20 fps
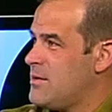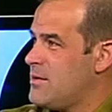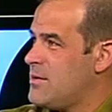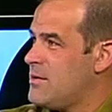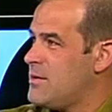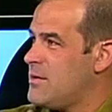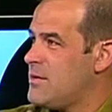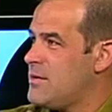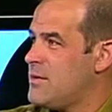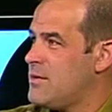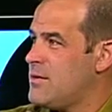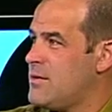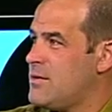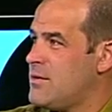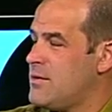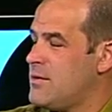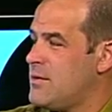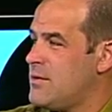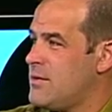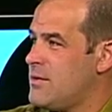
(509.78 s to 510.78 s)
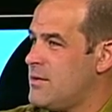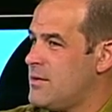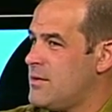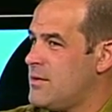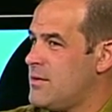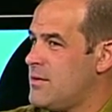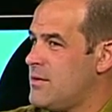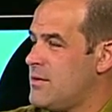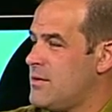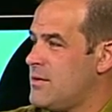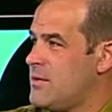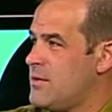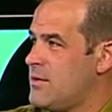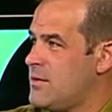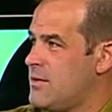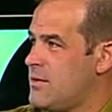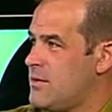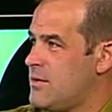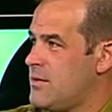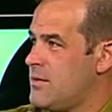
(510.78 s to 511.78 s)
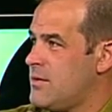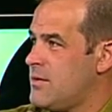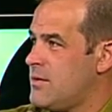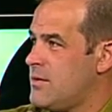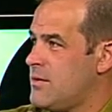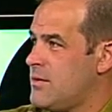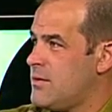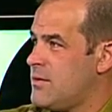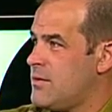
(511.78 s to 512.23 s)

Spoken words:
(not speaking)